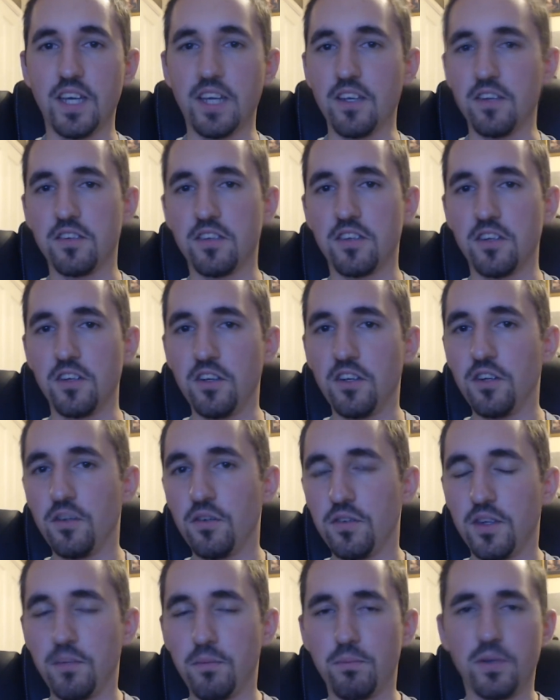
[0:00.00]
Hinks couldn't
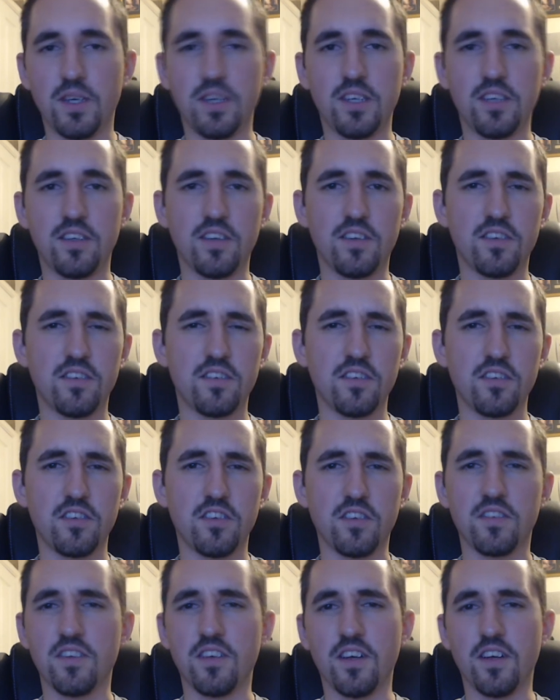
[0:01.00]
lose him, but he did
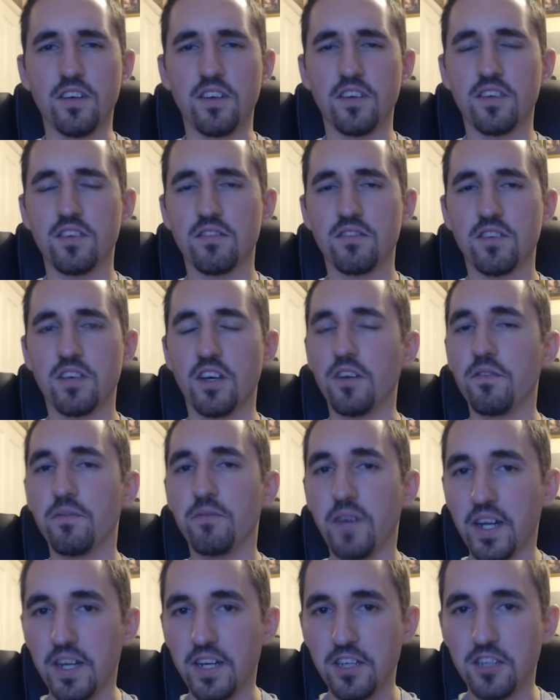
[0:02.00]
just kind
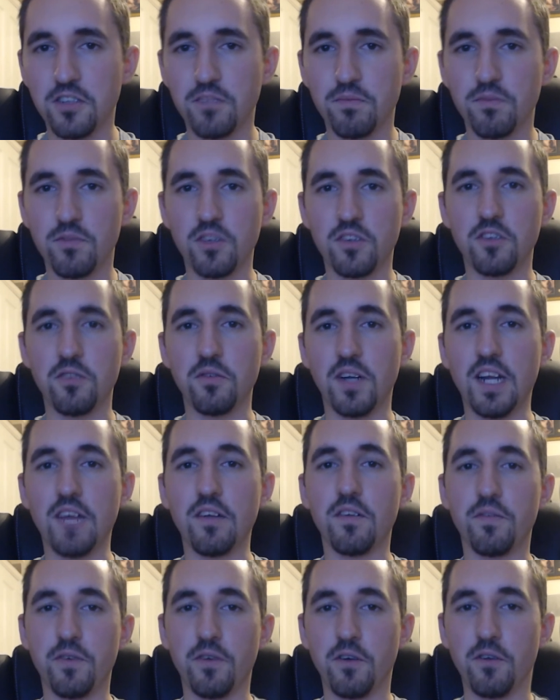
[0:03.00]
of vanish just to
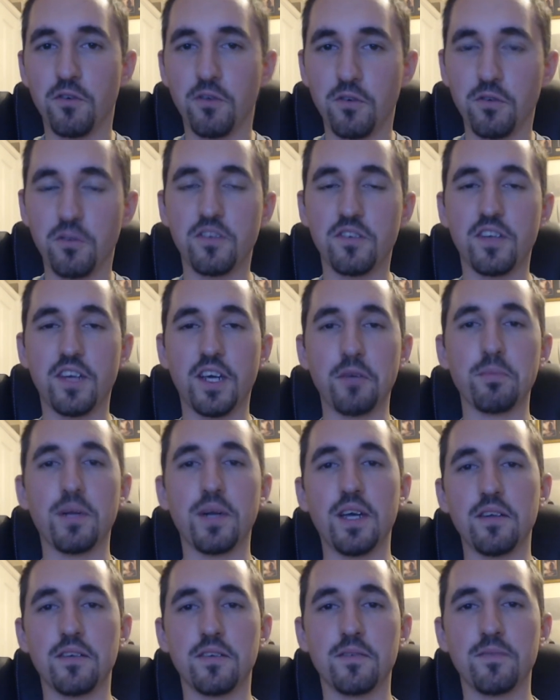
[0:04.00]
allow the phone call to take
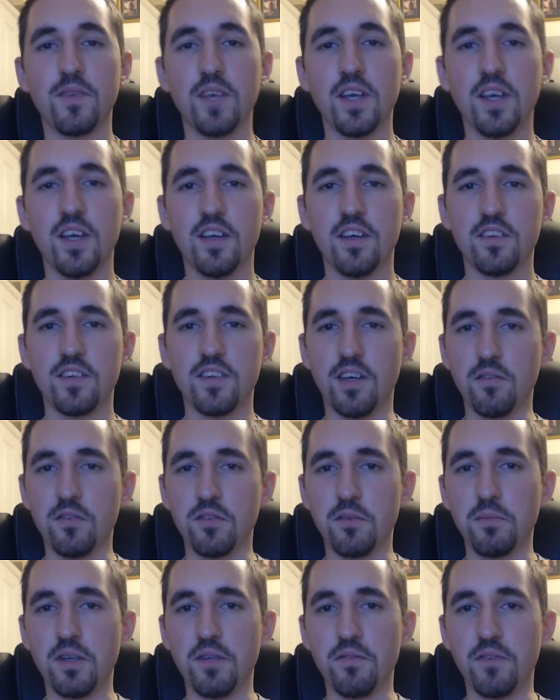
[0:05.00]
place. So that
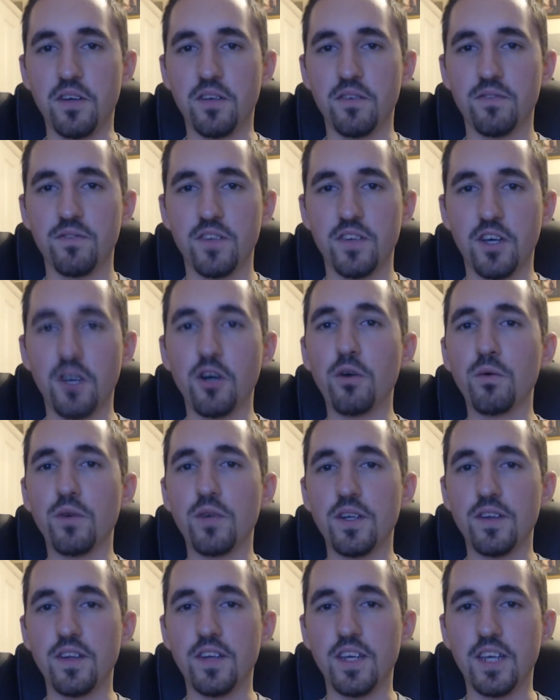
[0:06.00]
was a bit of a
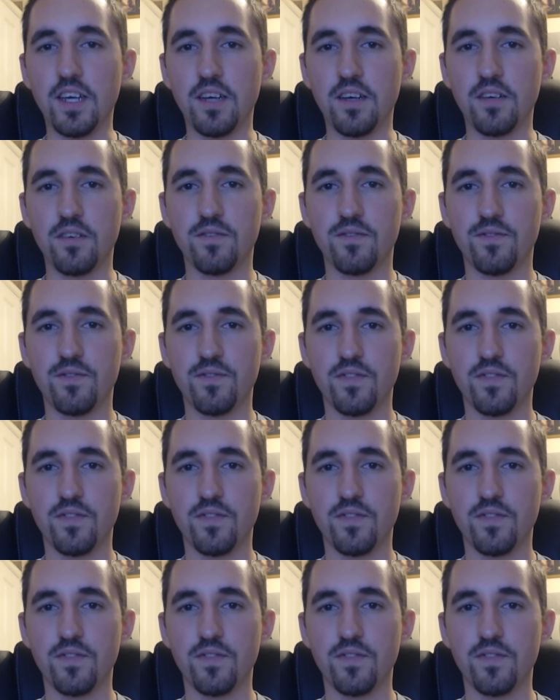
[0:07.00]
hole in the